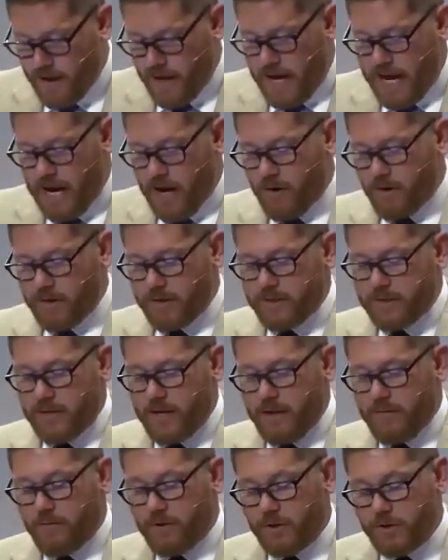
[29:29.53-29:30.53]
our
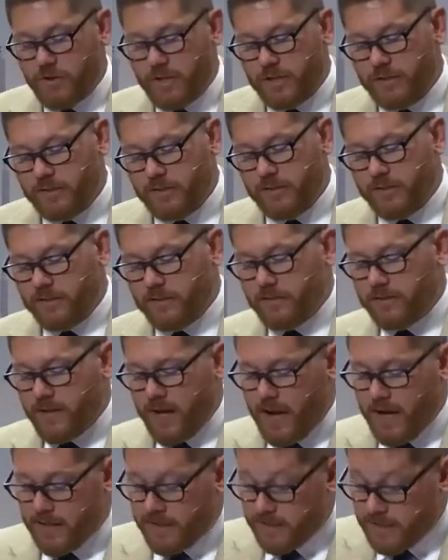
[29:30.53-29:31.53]
Savior, Jesus is
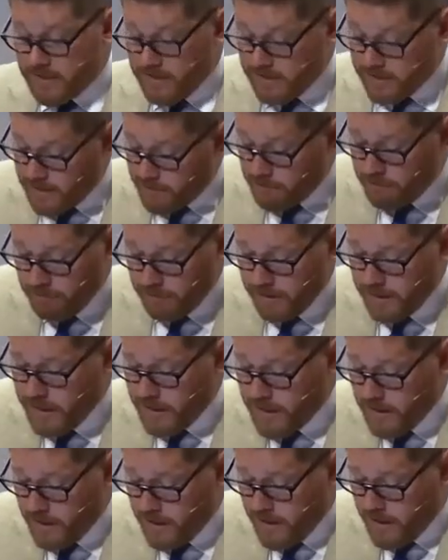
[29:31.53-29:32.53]
not
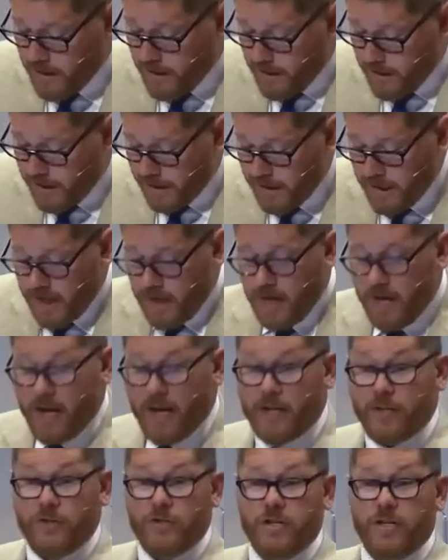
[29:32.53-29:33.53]
simply
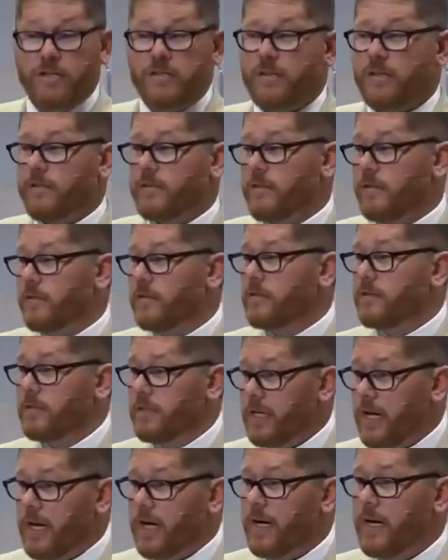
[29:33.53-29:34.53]
God. Jesus is
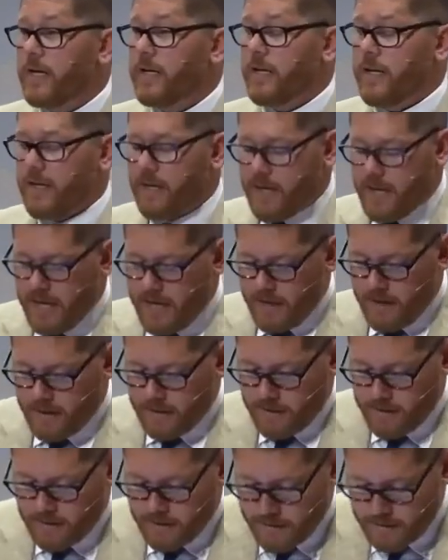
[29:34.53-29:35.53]
God
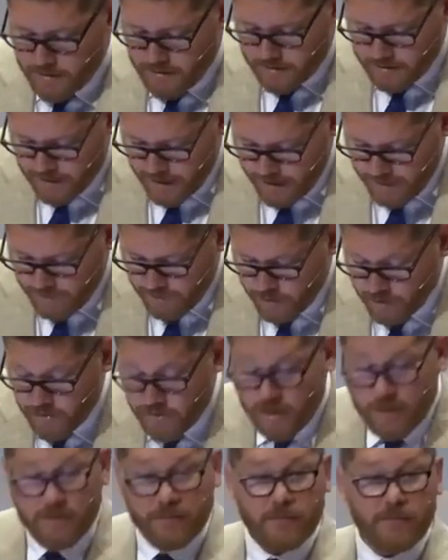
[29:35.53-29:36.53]
and Savior,
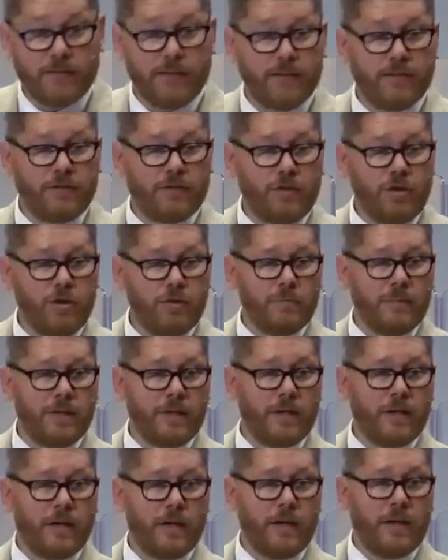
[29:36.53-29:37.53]
Jesus is
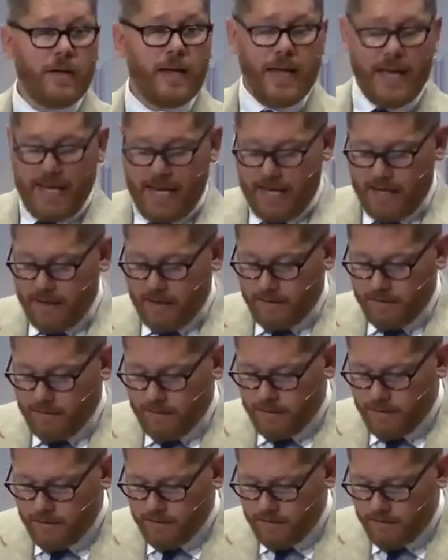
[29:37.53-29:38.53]
human and
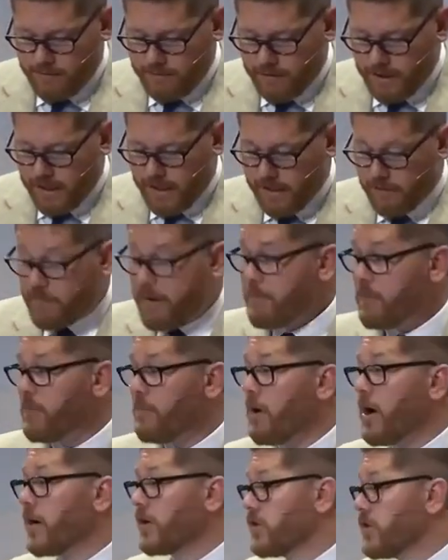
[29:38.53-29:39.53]
divine. Remember
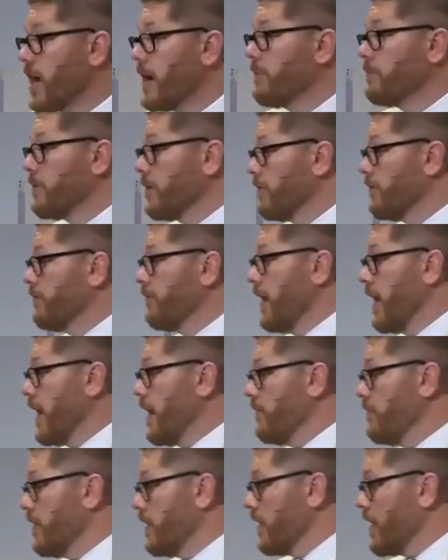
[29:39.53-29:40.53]
Mark chapter
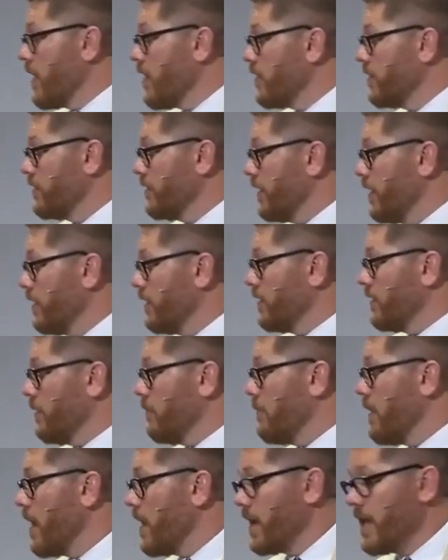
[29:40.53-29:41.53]
5, the Gerasene
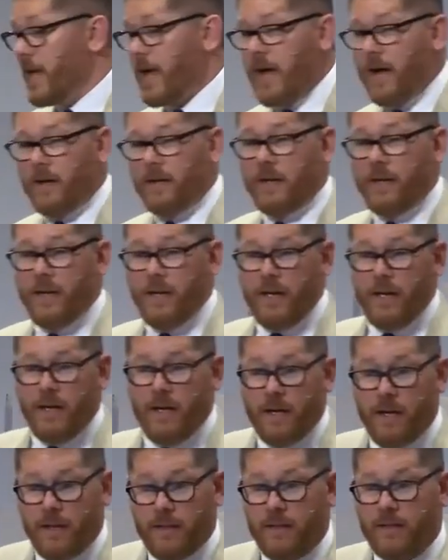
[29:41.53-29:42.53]
demoniac?
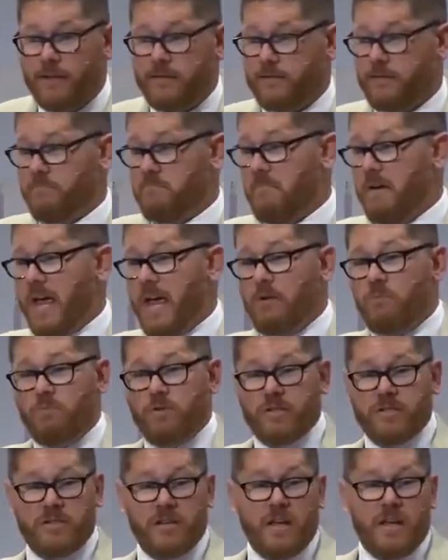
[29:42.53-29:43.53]
Uh, this man
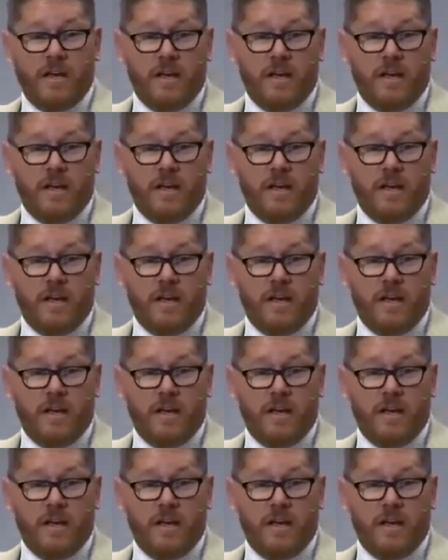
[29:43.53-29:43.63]
was